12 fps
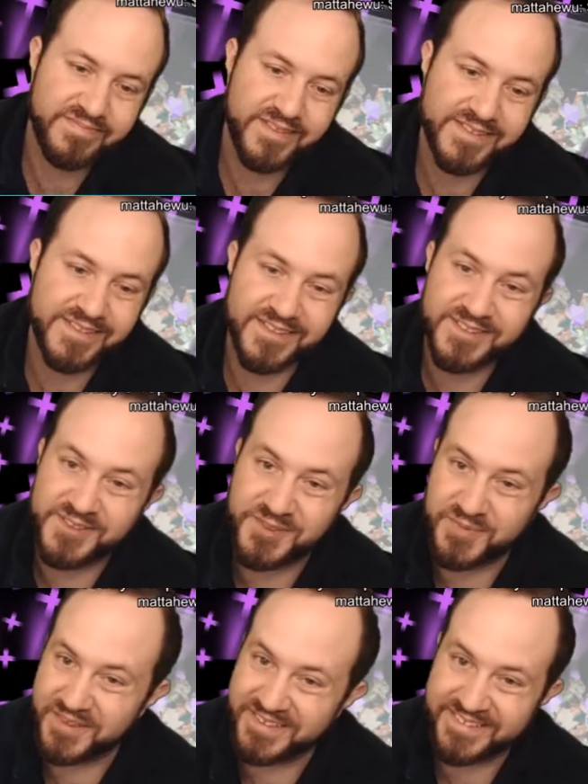That's a good
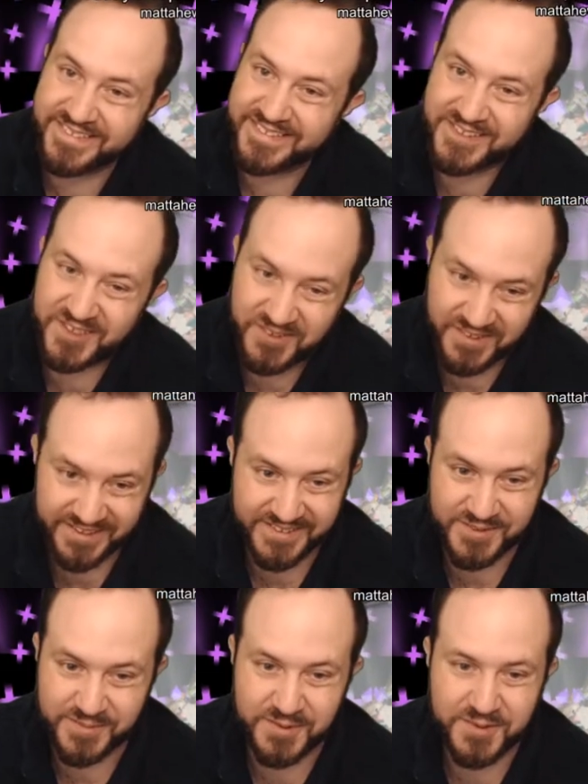super. It's a great
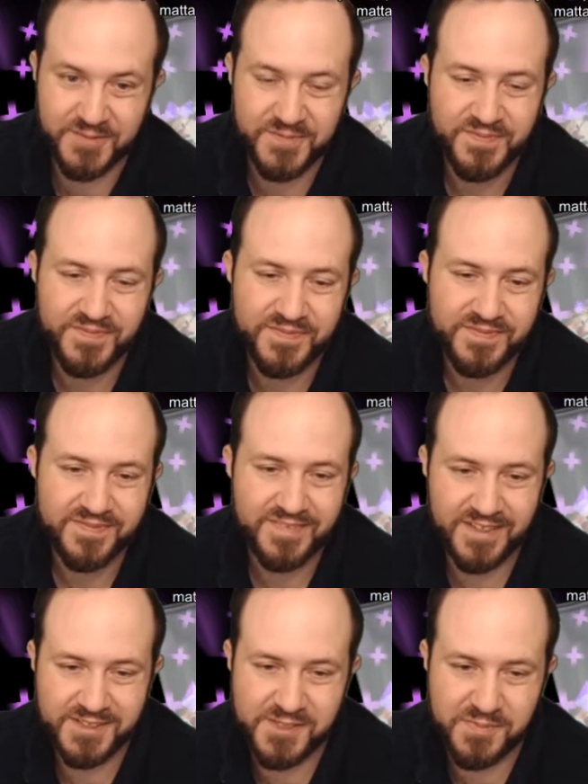super. You
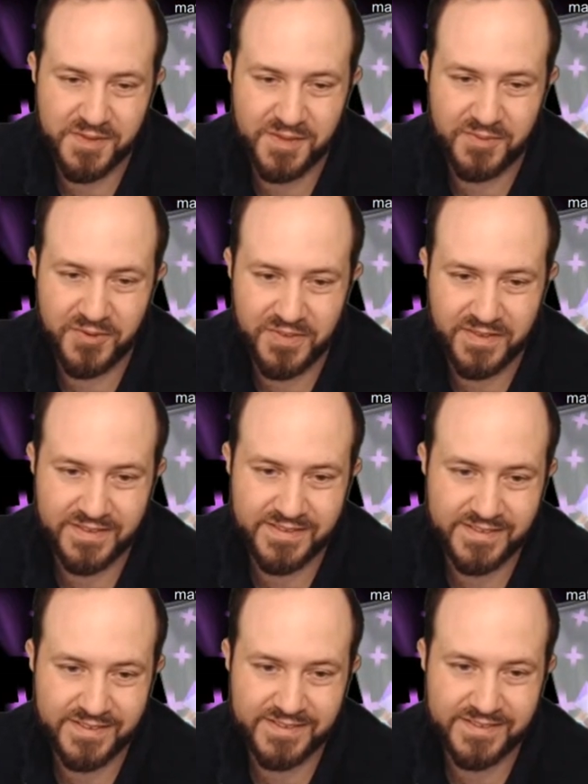can actually play both of these
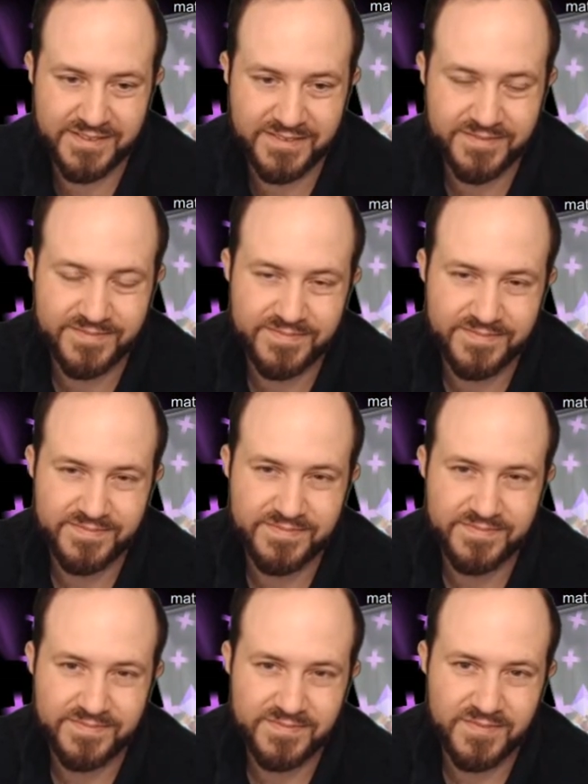next turn.
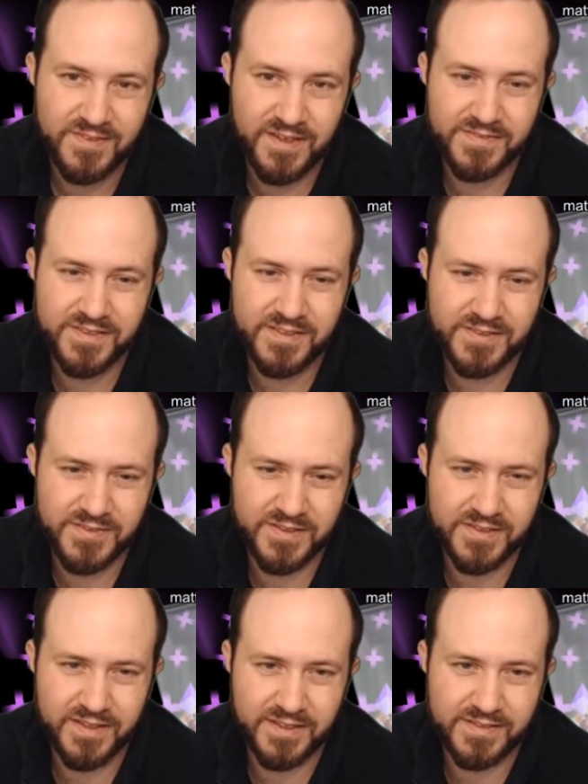You have to do the
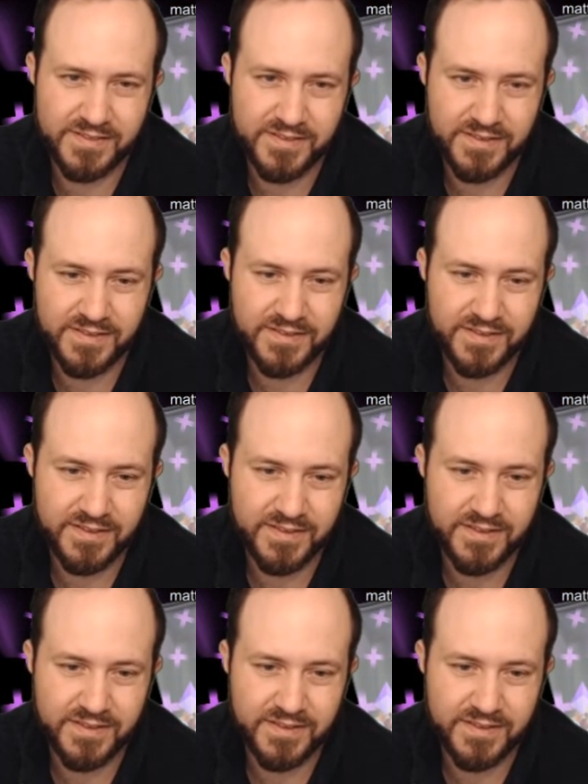lanes correctly.